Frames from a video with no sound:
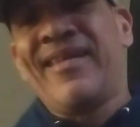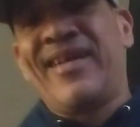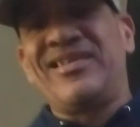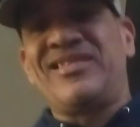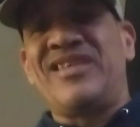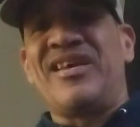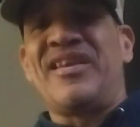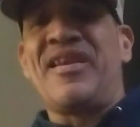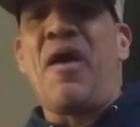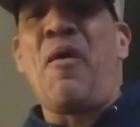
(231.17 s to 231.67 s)

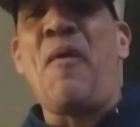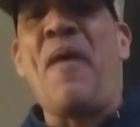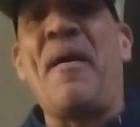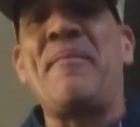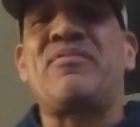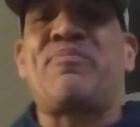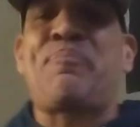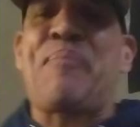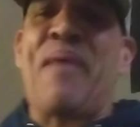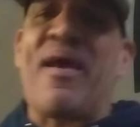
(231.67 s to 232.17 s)
Cause you know
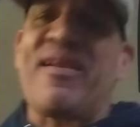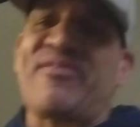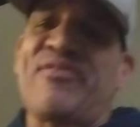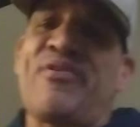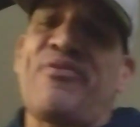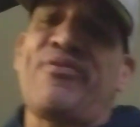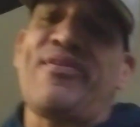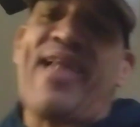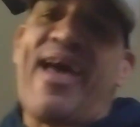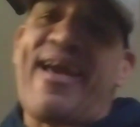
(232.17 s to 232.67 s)
I'm
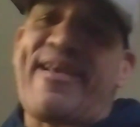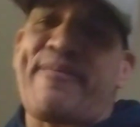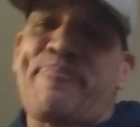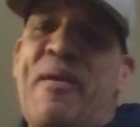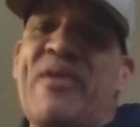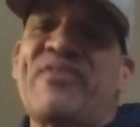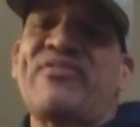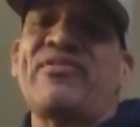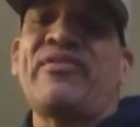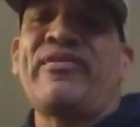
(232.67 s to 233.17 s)
special like
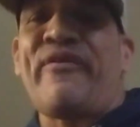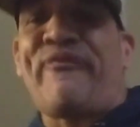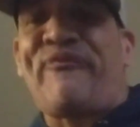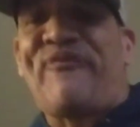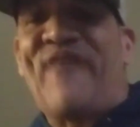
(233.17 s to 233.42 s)
special